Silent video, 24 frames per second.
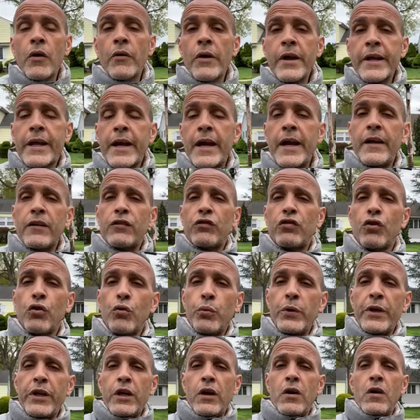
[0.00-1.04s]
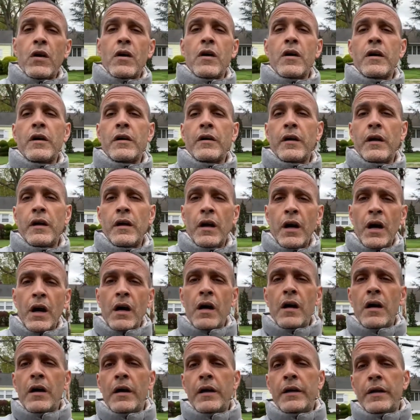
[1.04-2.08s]
All right, guys, so we are
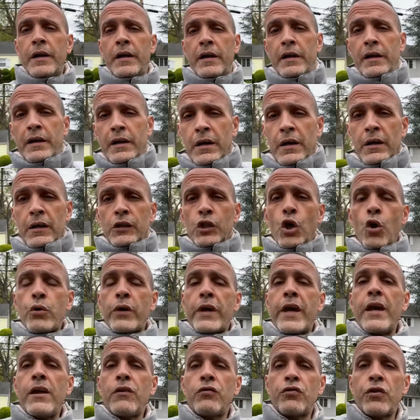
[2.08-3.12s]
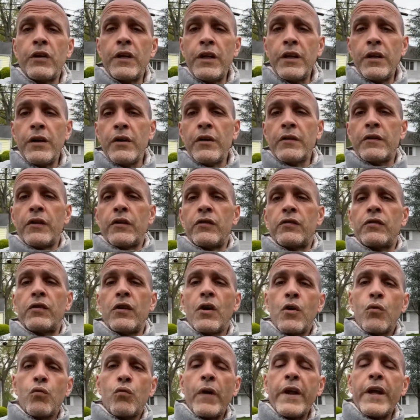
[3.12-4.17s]
on location here at this
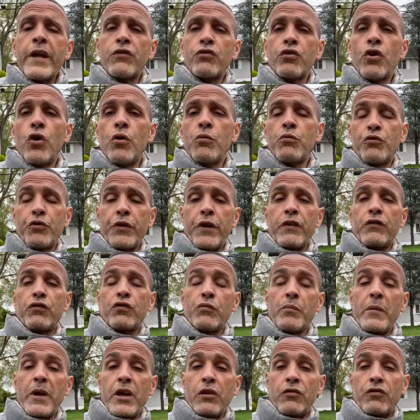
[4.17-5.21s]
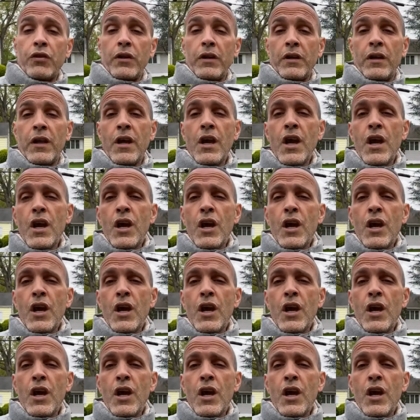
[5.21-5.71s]
ranch home transformation.